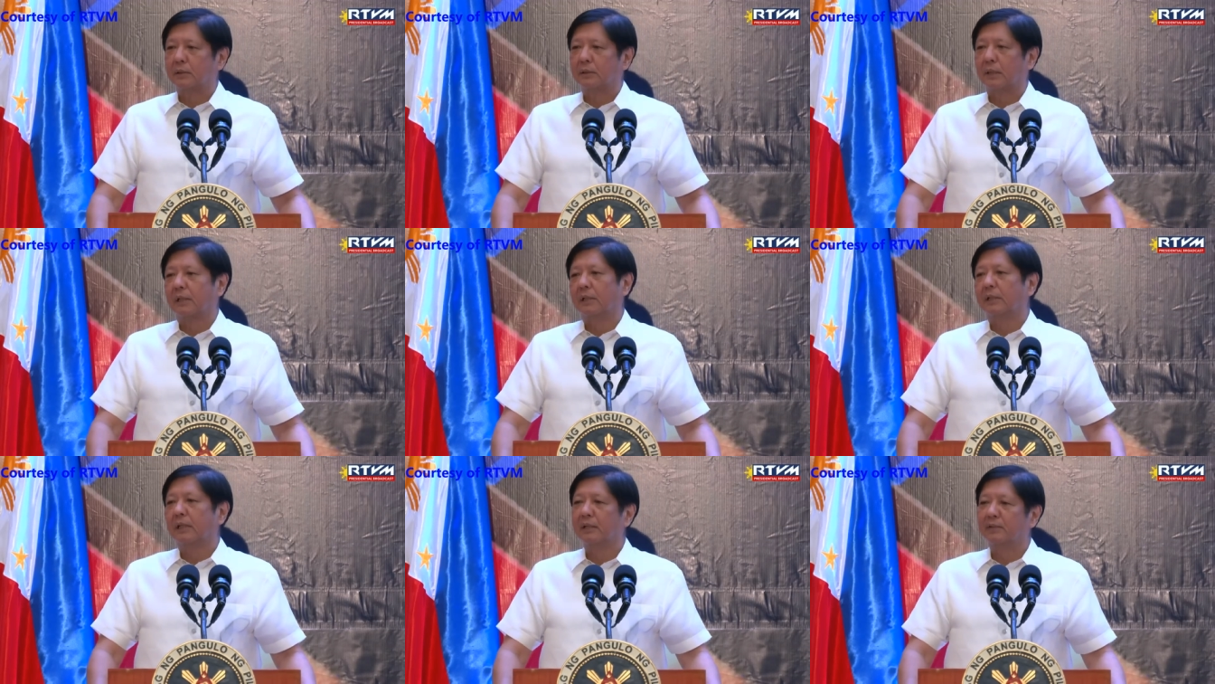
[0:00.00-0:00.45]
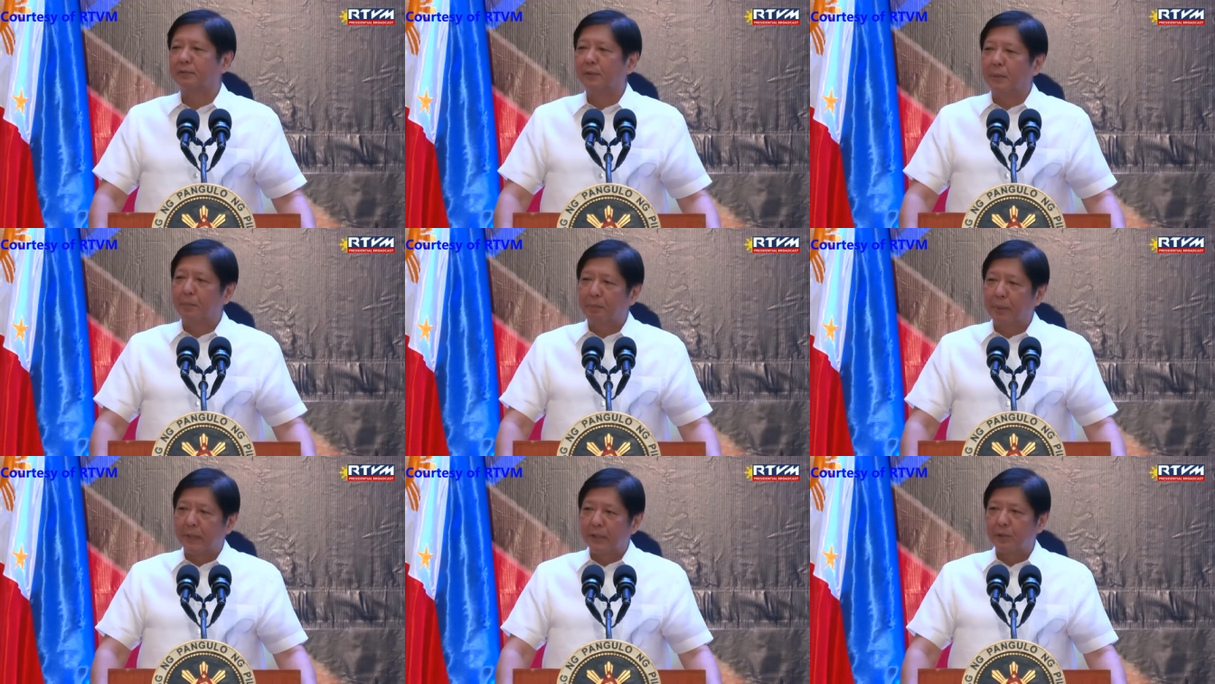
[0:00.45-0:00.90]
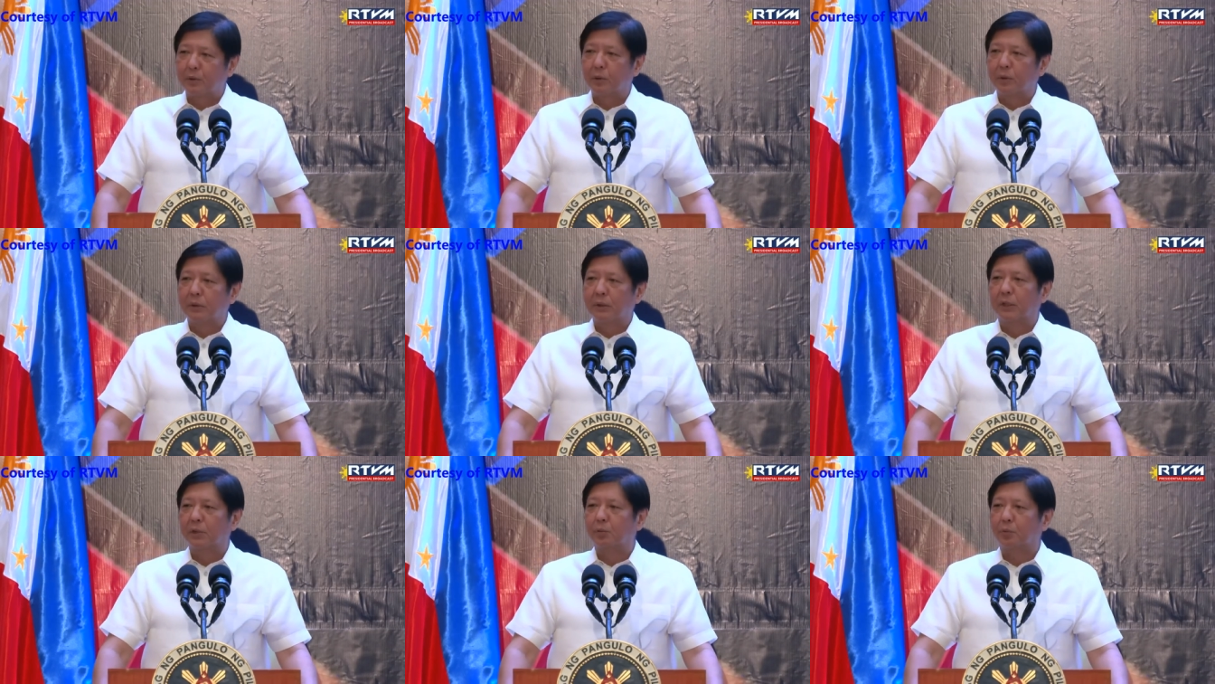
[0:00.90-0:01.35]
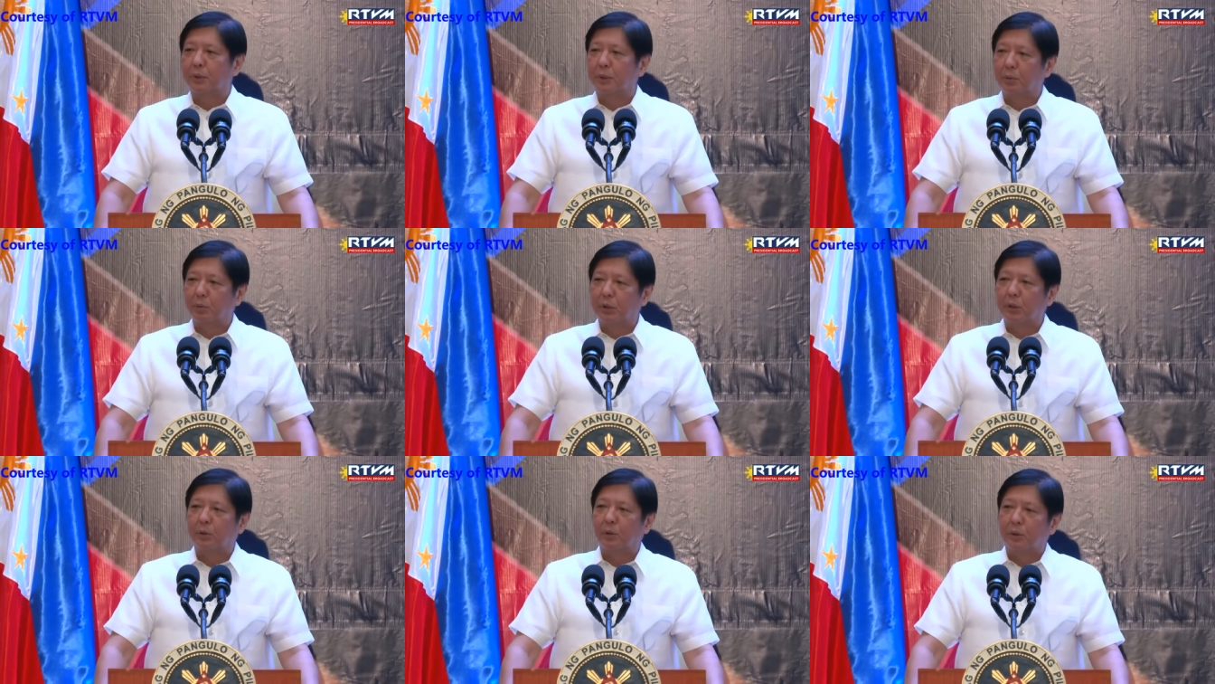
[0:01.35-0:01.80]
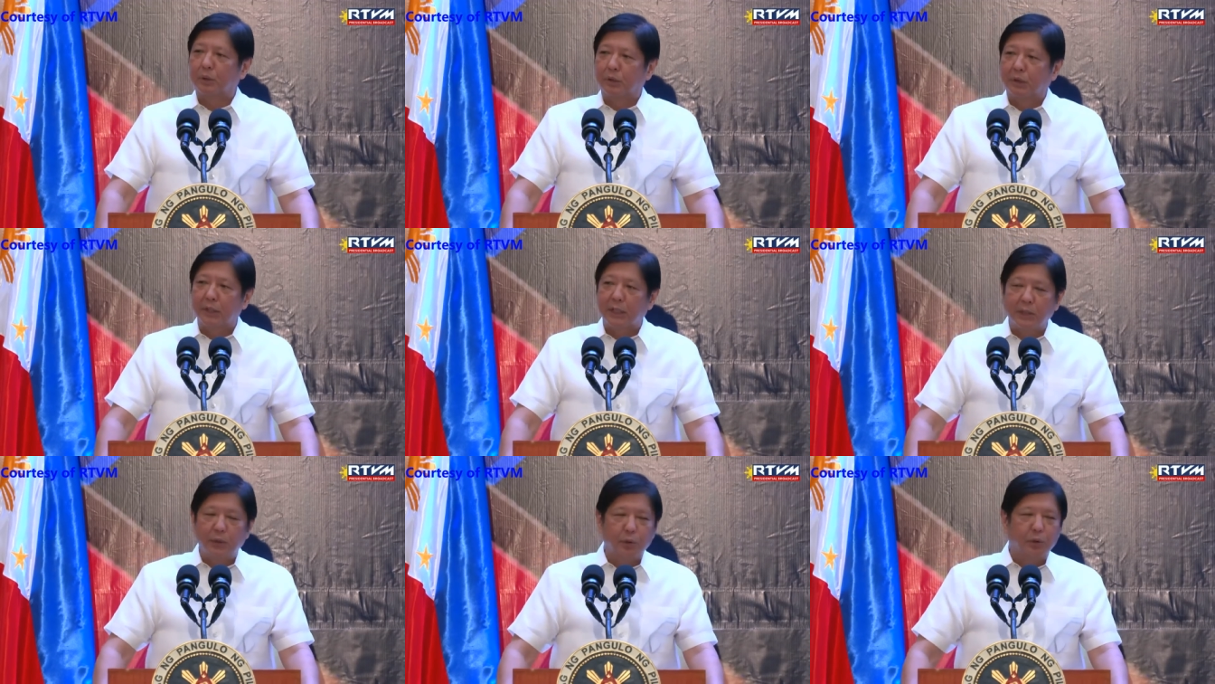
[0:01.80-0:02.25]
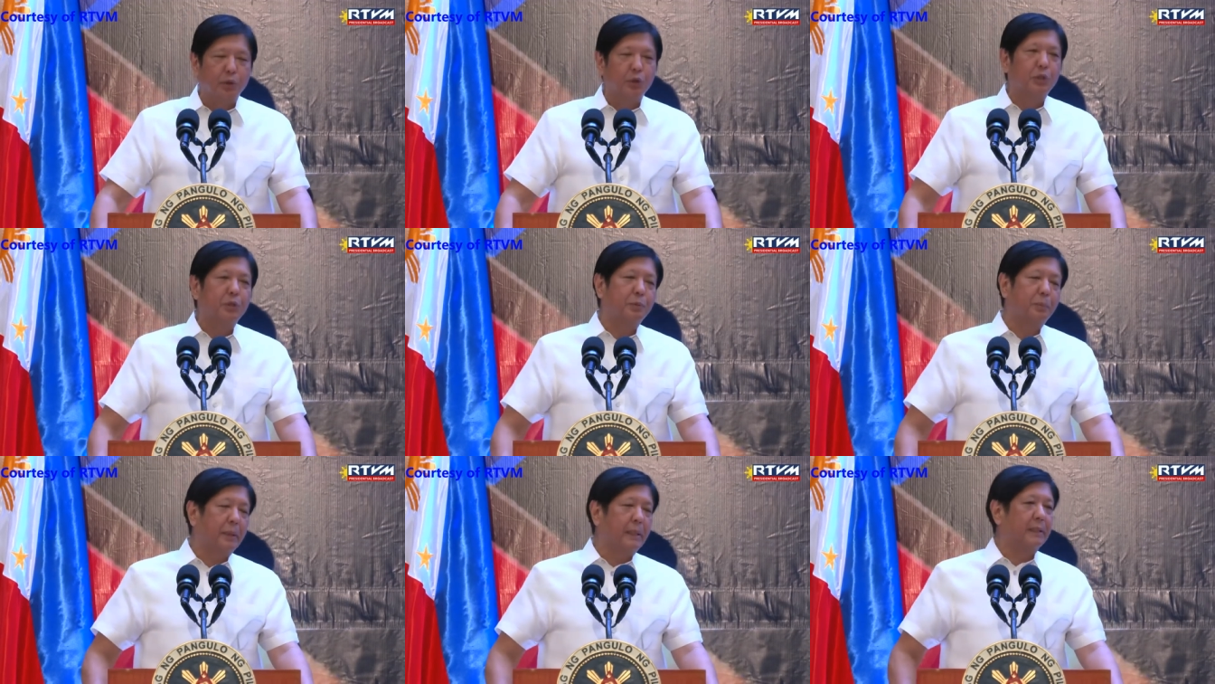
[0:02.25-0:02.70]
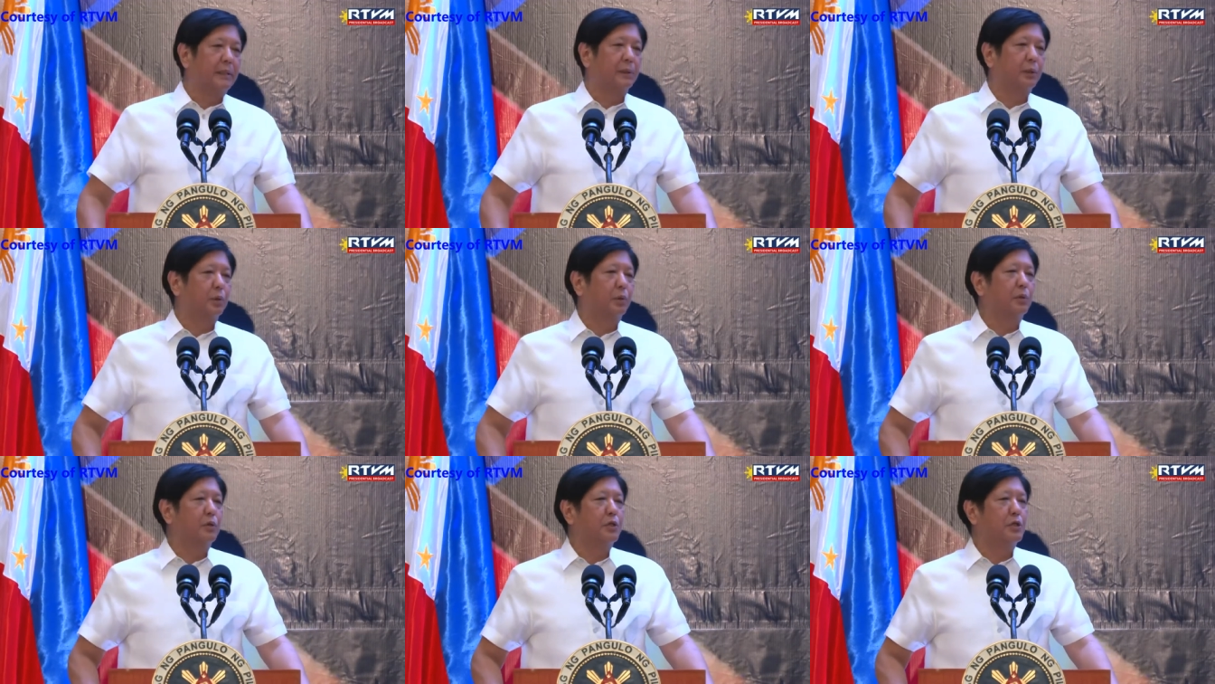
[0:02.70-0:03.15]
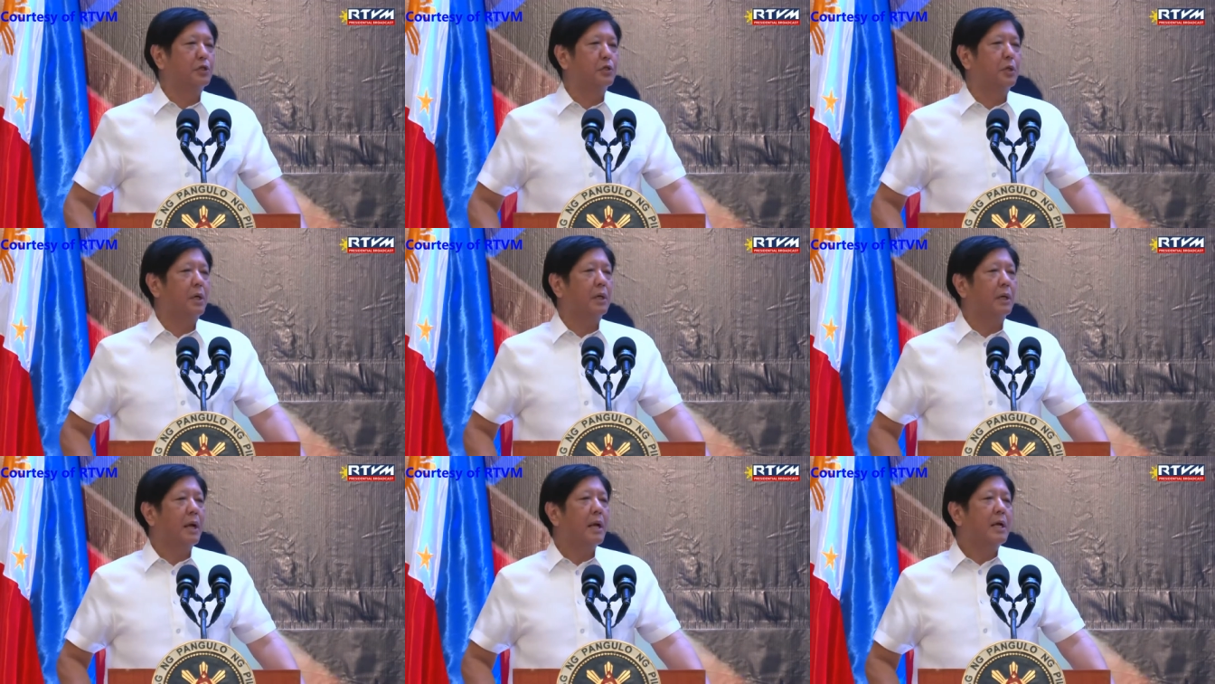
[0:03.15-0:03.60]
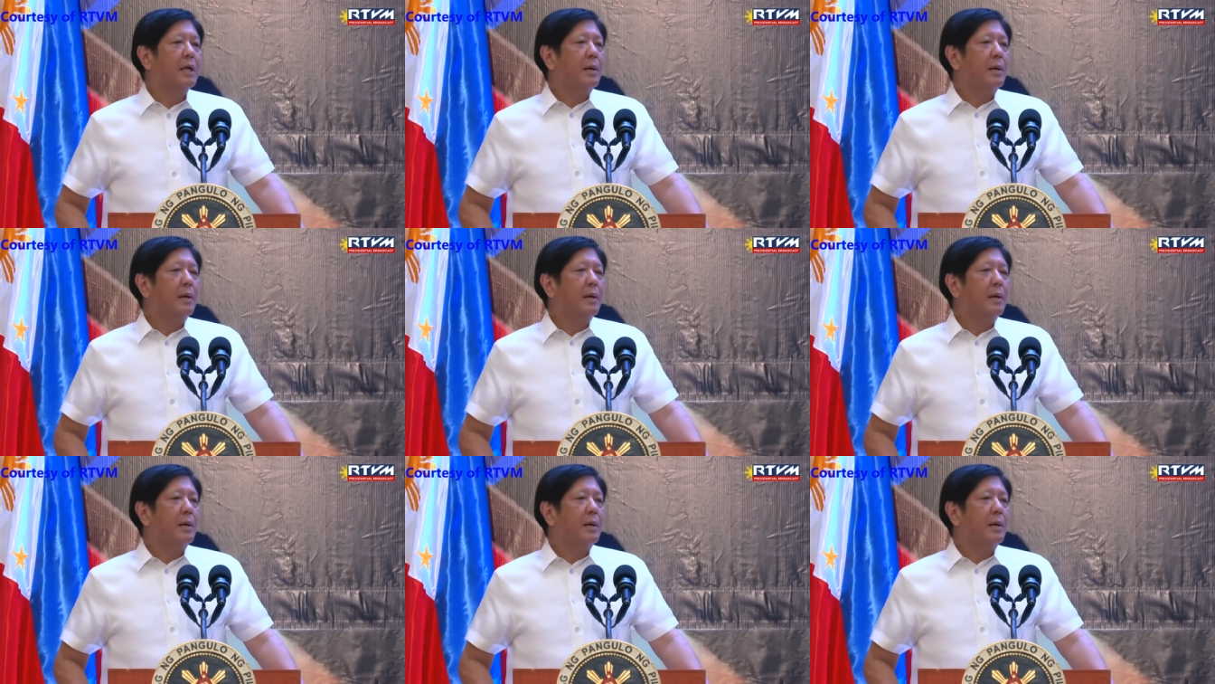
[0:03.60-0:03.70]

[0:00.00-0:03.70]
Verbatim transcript: and every peso that we will continue to spend to construct